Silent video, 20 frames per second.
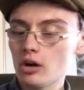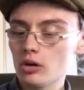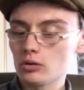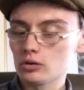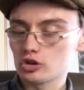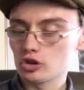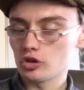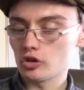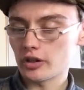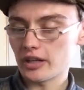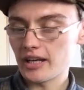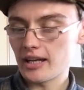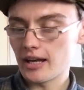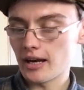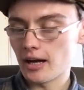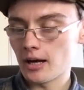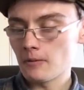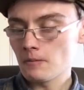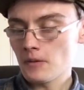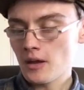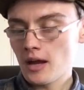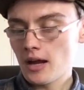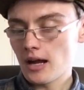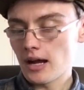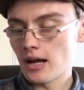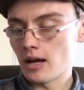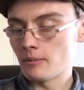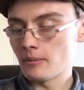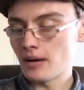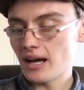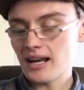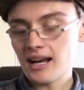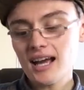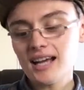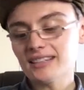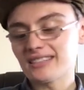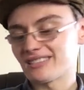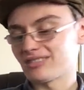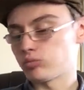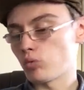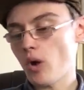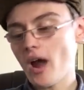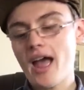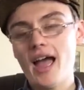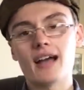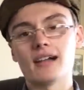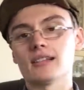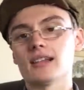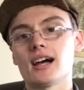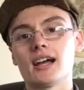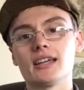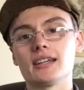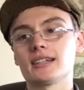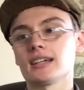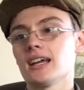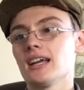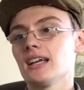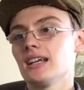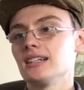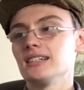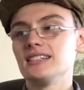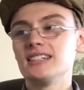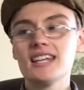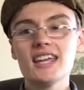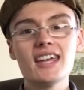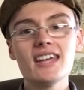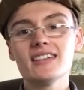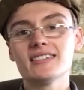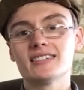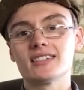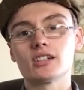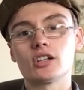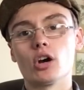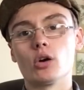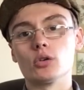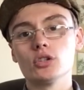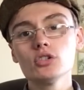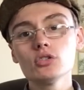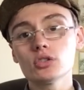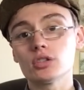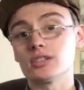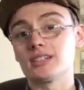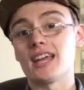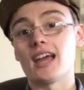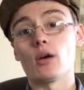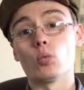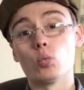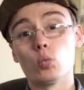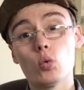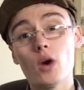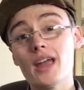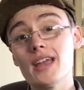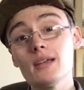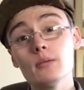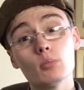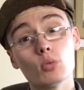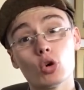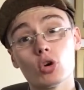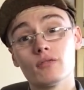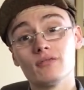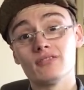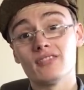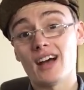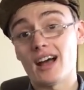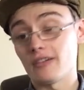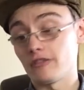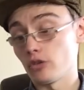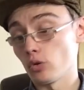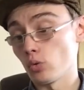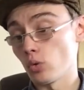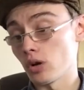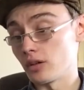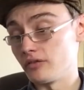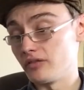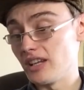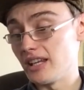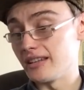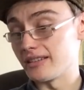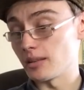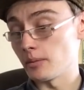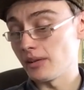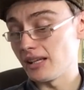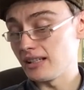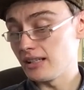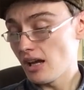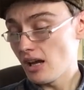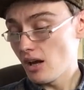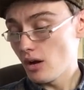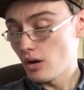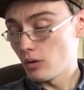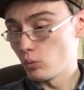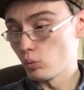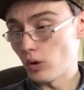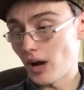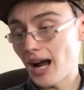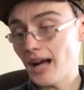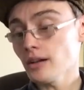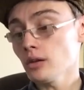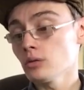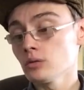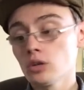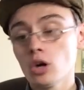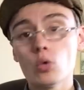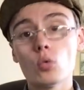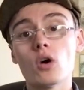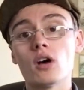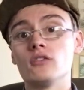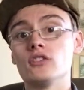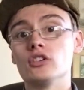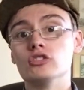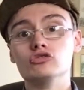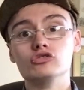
old jug here. Um, and I swear, like, years ago, you could get way more than that for one of these. I mean, I don't know what the